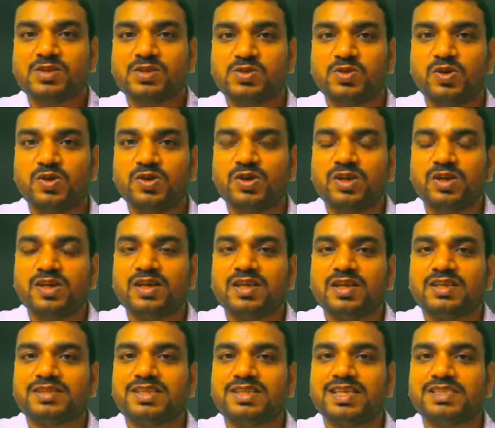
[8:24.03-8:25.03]
So
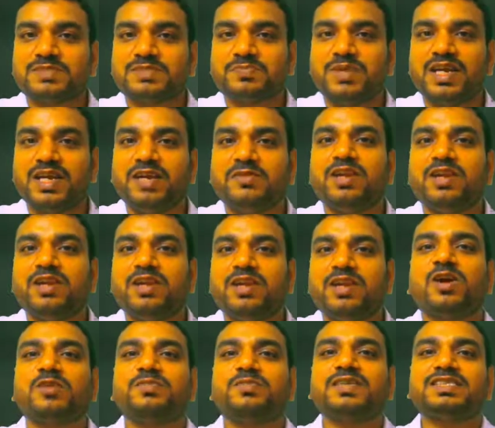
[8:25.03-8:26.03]
the speed will
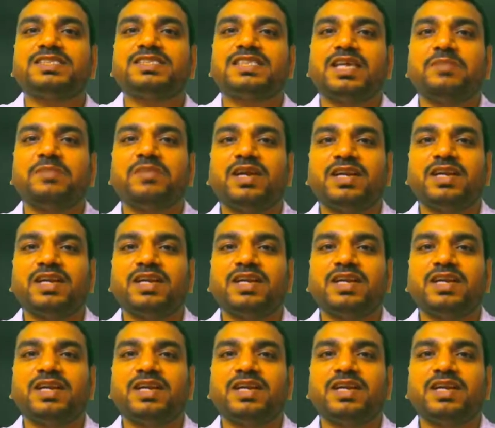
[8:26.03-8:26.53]
not be same